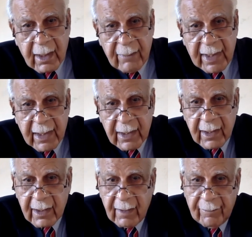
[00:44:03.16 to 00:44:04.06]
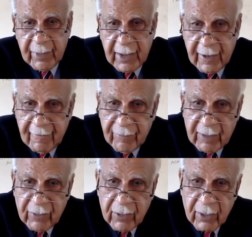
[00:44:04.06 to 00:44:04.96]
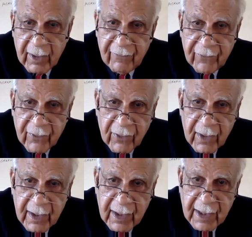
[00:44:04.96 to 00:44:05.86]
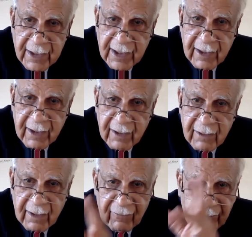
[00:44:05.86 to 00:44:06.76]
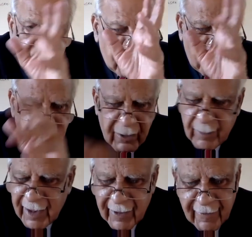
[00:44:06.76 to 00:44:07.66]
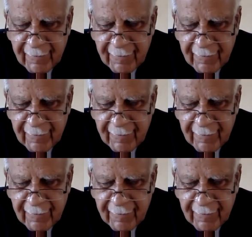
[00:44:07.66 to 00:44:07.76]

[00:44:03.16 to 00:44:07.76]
American company. They were looking for oil in Nigeria 10, 20 years back.